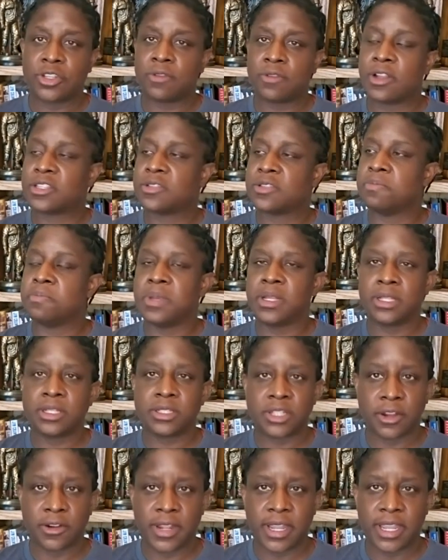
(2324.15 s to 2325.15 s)
He writes
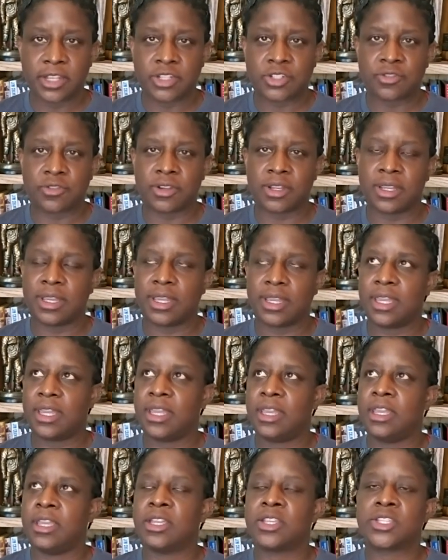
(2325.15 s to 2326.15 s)
military history.
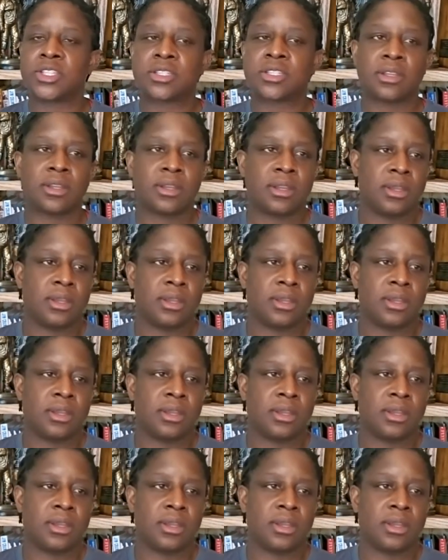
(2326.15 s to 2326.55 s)
He is